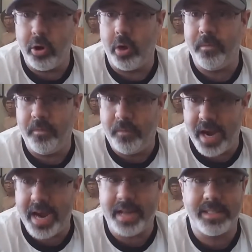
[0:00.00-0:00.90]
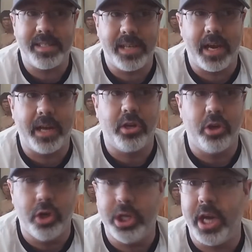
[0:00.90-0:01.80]
it on fast and I
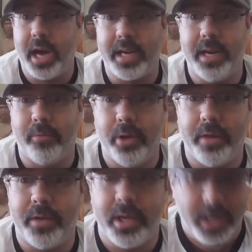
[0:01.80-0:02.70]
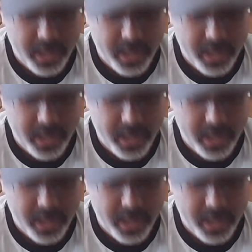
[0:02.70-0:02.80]
could not get rid of it.